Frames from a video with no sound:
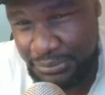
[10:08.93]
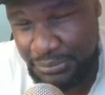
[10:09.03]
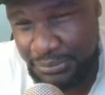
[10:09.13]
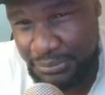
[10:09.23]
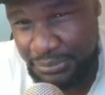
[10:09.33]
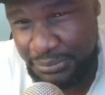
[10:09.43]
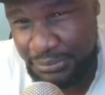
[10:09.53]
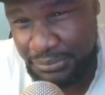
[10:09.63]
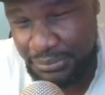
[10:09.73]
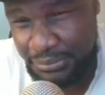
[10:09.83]

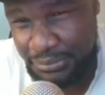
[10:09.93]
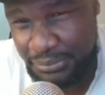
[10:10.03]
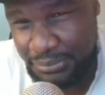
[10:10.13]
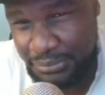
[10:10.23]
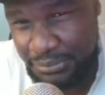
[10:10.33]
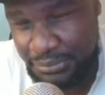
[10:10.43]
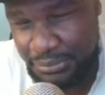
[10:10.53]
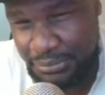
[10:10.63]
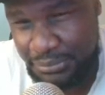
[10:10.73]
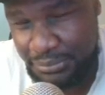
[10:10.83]

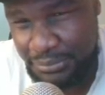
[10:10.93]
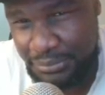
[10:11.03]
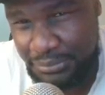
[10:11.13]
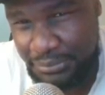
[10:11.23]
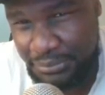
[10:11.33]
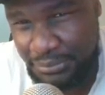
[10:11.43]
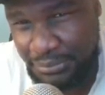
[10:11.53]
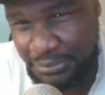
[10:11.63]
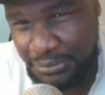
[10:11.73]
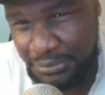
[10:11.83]

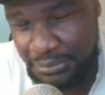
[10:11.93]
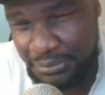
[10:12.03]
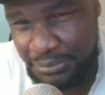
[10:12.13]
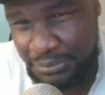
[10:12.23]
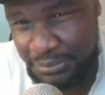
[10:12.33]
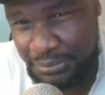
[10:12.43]
This person isn't speaking.